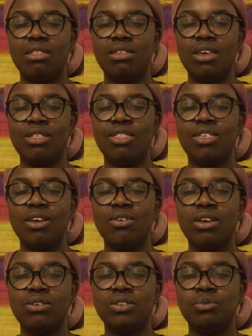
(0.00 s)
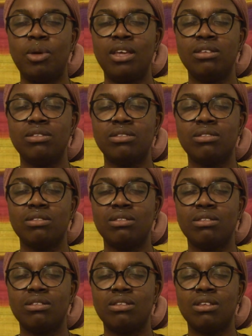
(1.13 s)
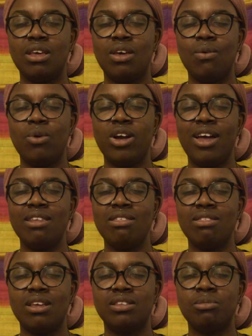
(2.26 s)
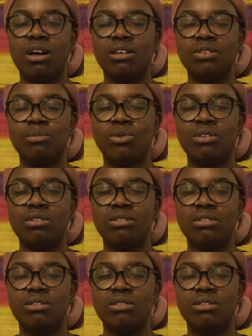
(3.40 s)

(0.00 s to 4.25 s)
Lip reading: the ethereal space where anything is possible.